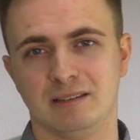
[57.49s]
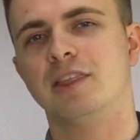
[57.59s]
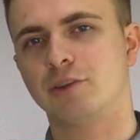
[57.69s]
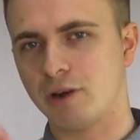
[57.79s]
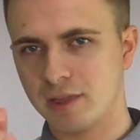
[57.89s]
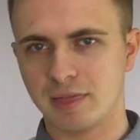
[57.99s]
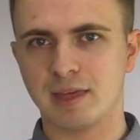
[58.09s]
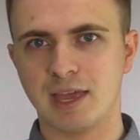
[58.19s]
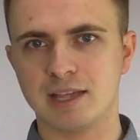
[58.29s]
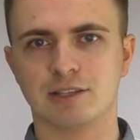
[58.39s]
And the great
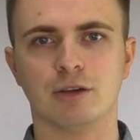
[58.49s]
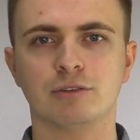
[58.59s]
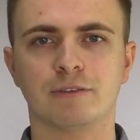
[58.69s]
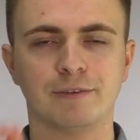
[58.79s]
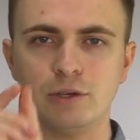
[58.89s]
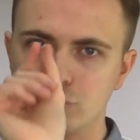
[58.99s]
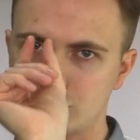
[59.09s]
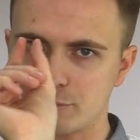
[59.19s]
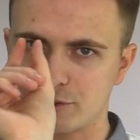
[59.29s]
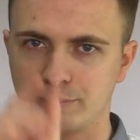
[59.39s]
thing is, those few
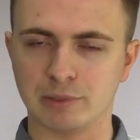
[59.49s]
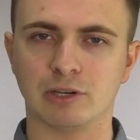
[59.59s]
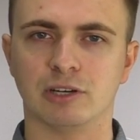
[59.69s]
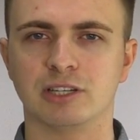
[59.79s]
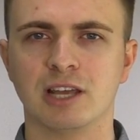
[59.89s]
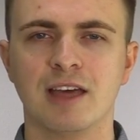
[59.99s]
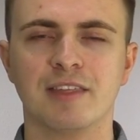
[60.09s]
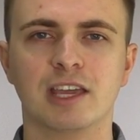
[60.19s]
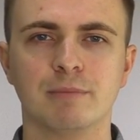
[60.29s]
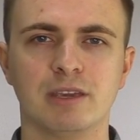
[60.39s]
drops of blood,
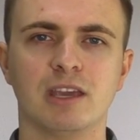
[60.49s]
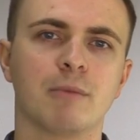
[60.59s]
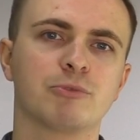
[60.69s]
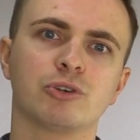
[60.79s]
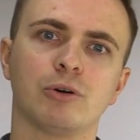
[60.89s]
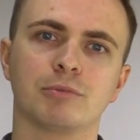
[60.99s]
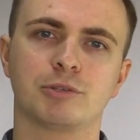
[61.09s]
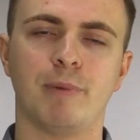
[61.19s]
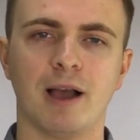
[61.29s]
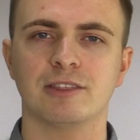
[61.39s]
they can be
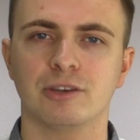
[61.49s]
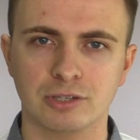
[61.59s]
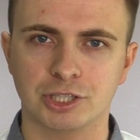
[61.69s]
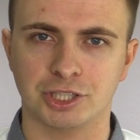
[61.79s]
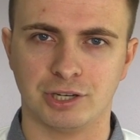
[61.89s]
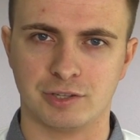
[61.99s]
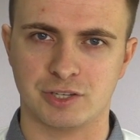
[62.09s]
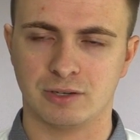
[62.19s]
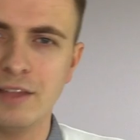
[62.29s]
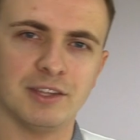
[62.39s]
absorbed the undershirt.
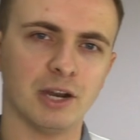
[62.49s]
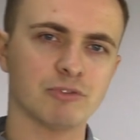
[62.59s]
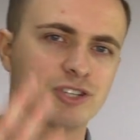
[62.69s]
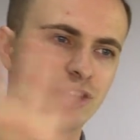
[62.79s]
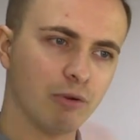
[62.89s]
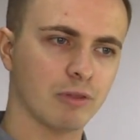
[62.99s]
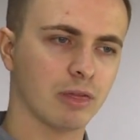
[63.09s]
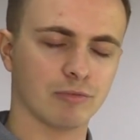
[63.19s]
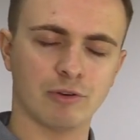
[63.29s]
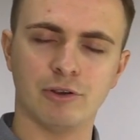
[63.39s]
They don't soak
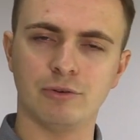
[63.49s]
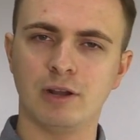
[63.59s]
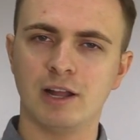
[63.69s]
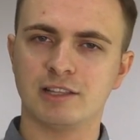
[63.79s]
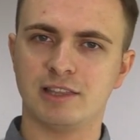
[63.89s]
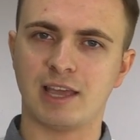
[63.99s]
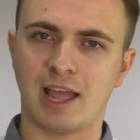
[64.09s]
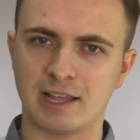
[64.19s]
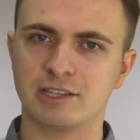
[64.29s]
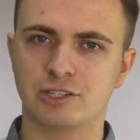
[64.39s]
through to the
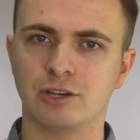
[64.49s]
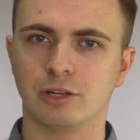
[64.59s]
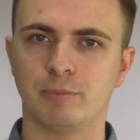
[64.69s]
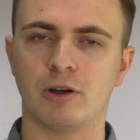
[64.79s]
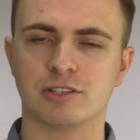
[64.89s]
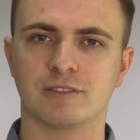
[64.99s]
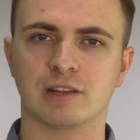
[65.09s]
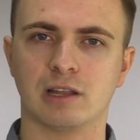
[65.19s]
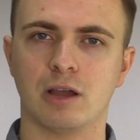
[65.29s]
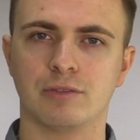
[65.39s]
external parts of the
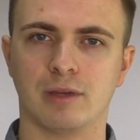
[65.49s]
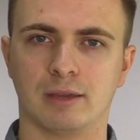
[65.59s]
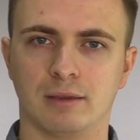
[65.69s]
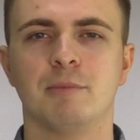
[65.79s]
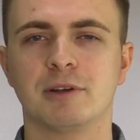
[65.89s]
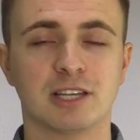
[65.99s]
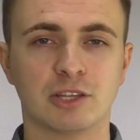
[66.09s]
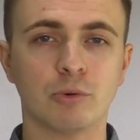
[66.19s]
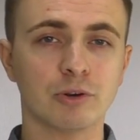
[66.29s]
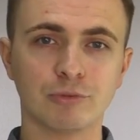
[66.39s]
clothing, because I
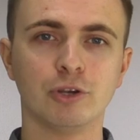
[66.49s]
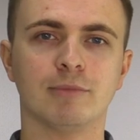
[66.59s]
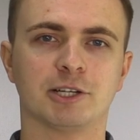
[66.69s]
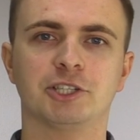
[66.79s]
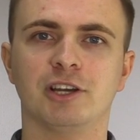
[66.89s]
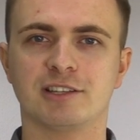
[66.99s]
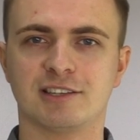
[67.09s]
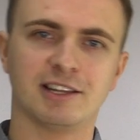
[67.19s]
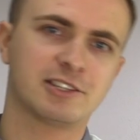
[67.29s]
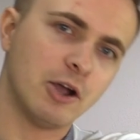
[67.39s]
don't want to ruin my shirts,
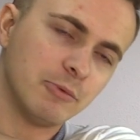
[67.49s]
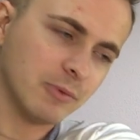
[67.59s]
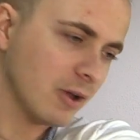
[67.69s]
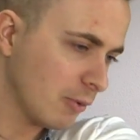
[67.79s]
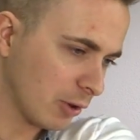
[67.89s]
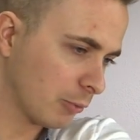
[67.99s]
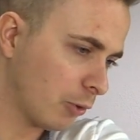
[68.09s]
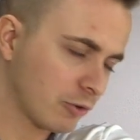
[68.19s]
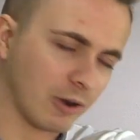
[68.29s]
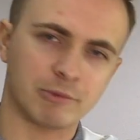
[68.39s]
and I don't want to
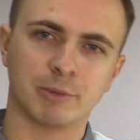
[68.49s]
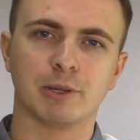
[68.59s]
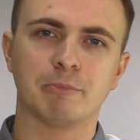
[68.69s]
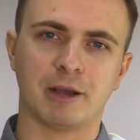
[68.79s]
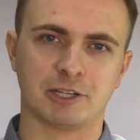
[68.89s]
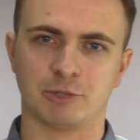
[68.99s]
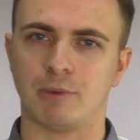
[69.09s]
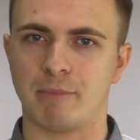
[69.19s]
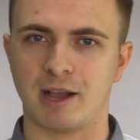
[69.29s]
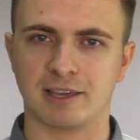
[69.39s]
walk around with a blood patch on my
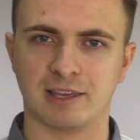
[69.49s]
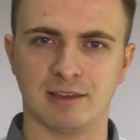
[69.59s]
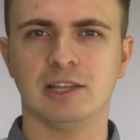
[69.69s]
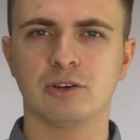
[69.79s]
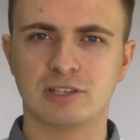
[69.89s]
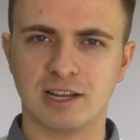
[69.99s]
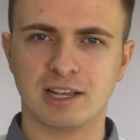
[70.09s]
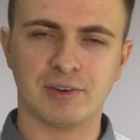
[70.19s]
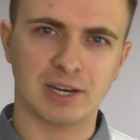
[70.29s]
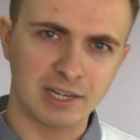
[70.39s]
back. It looks like
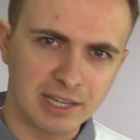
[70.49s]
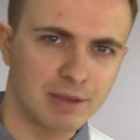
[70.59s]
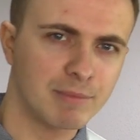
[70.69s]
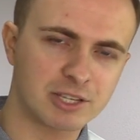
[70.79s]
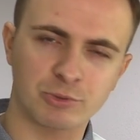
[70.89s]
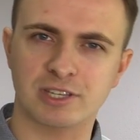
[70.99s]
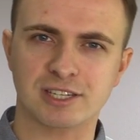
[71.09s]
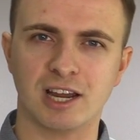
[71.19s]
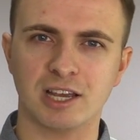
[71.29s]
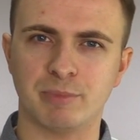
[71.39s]
I've had a near miss with a
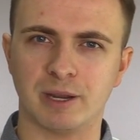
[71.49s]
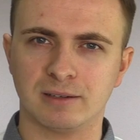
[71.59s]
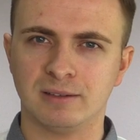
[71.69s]
sniper.